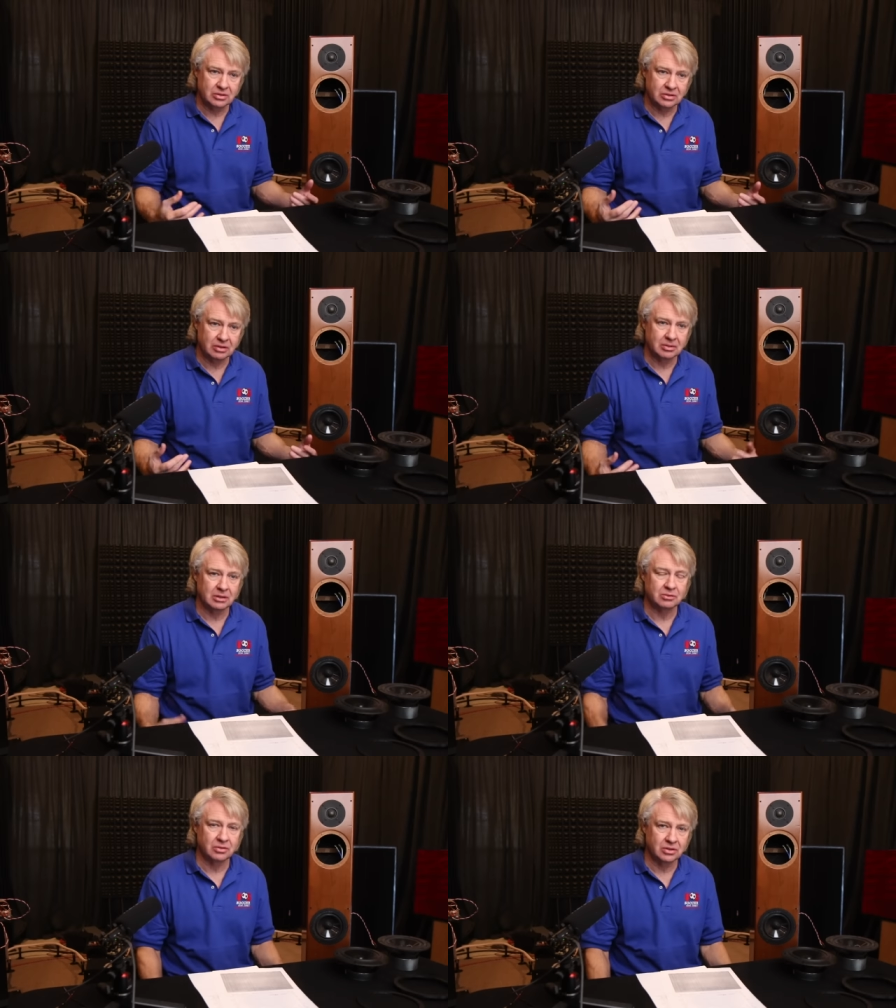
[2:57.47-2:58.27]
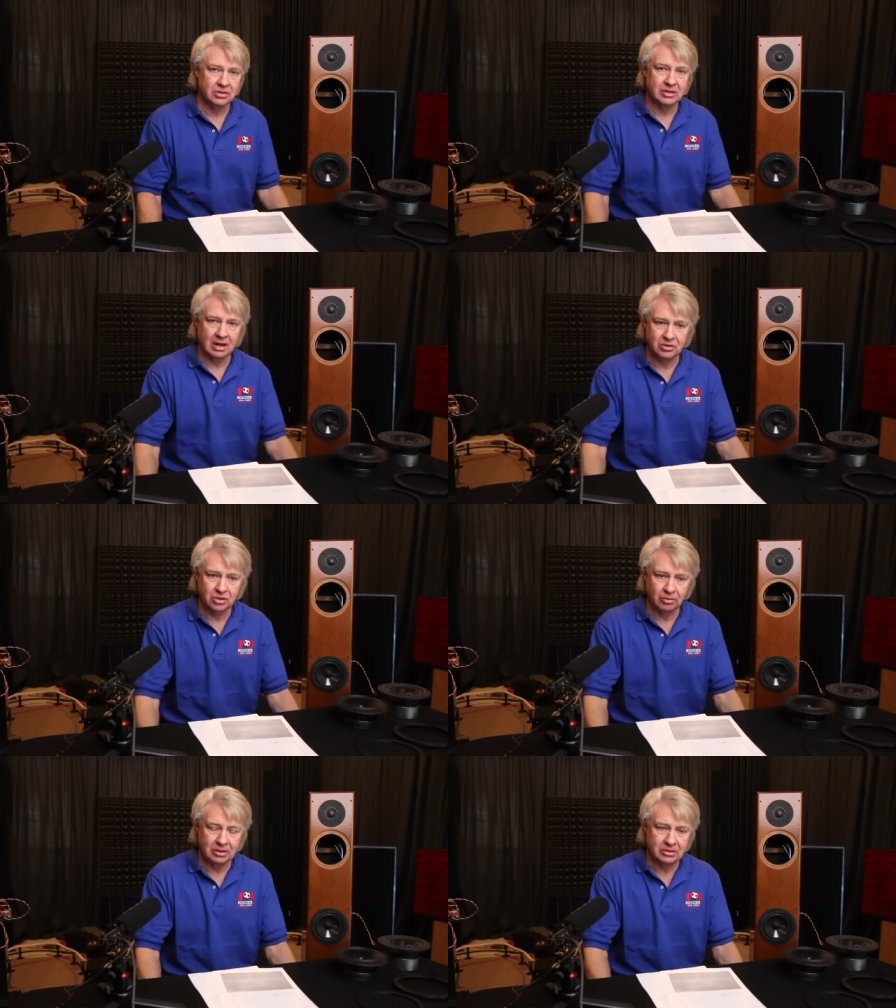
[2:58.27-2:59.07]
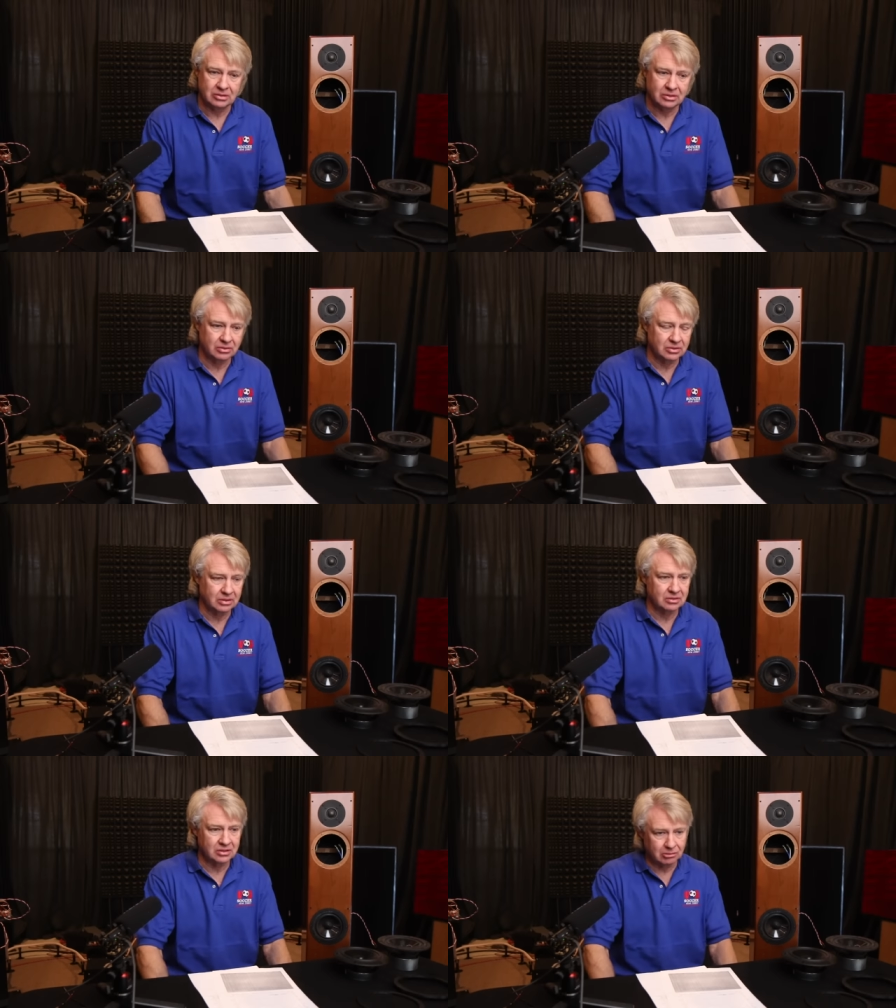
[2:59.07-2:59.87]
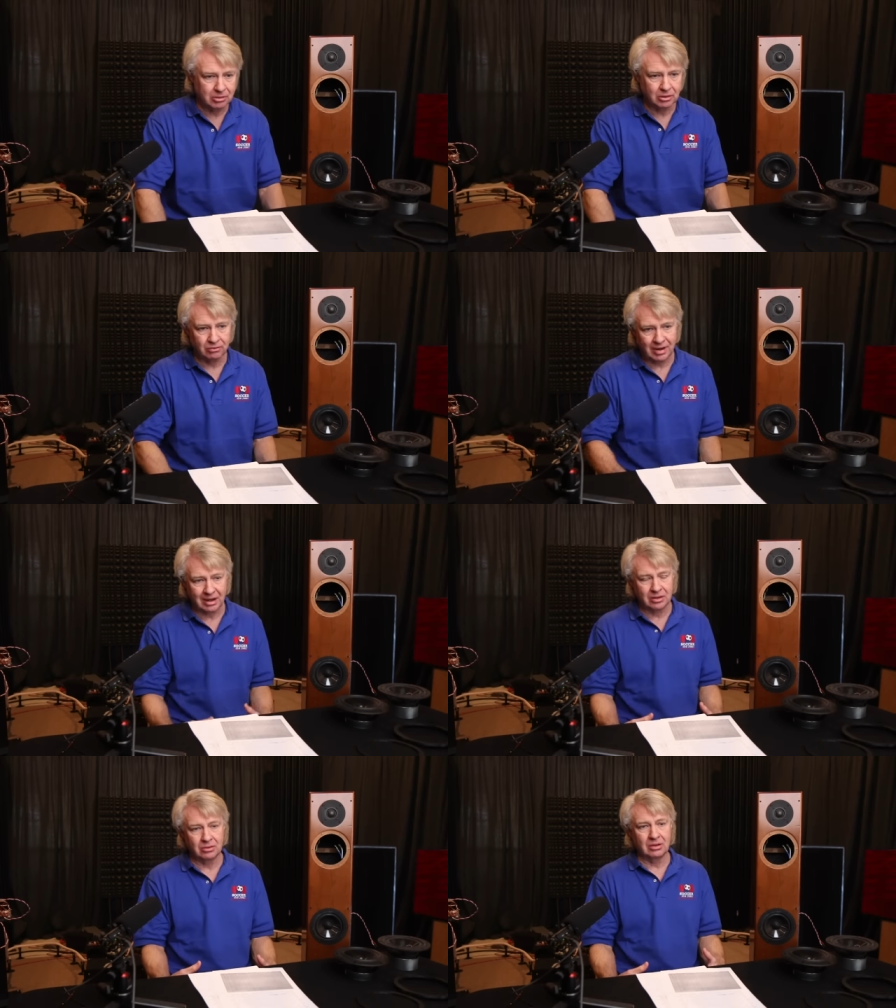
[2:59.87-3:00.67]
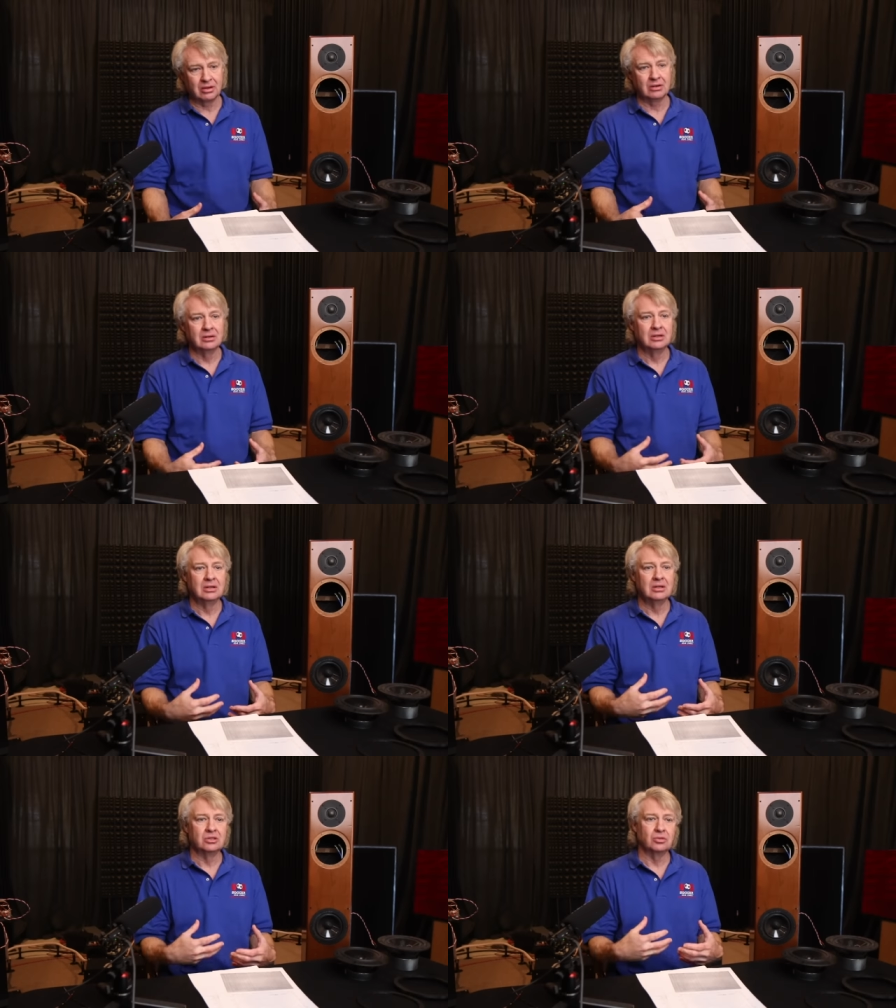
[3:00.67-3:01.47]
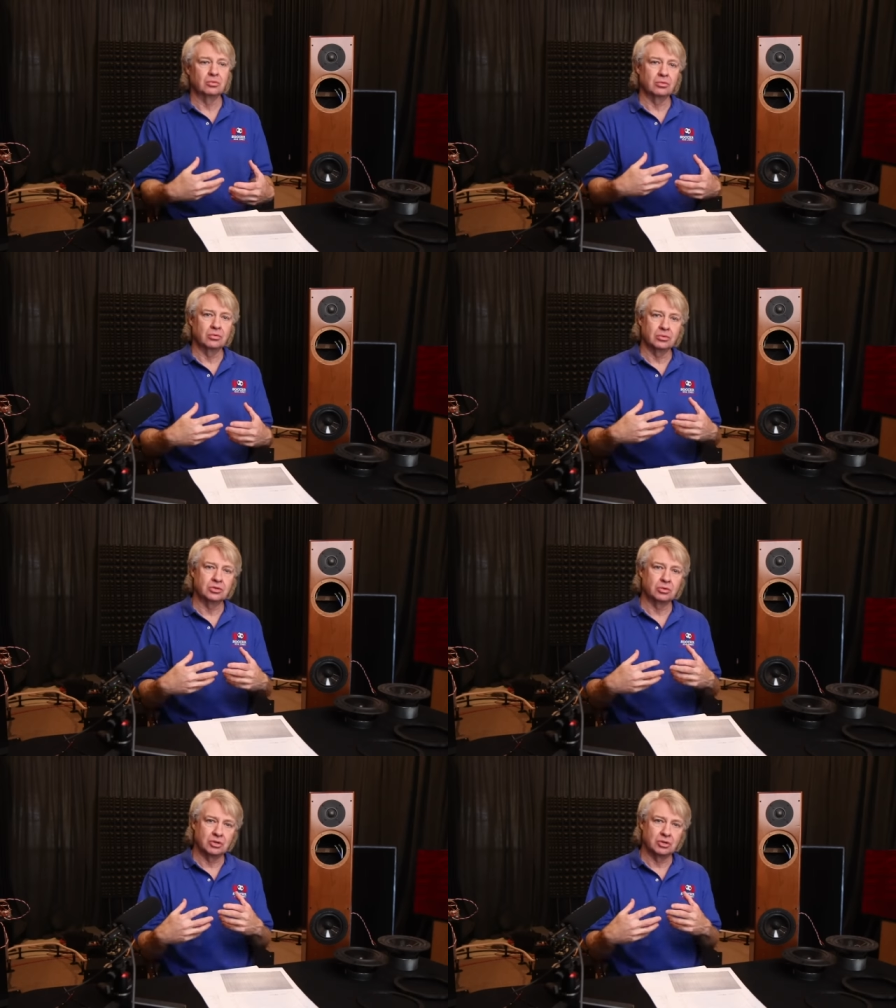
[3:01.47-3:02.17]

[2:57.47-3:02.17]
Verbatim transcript: And sometimes for nostalgic reasons, there's sentimental value there to to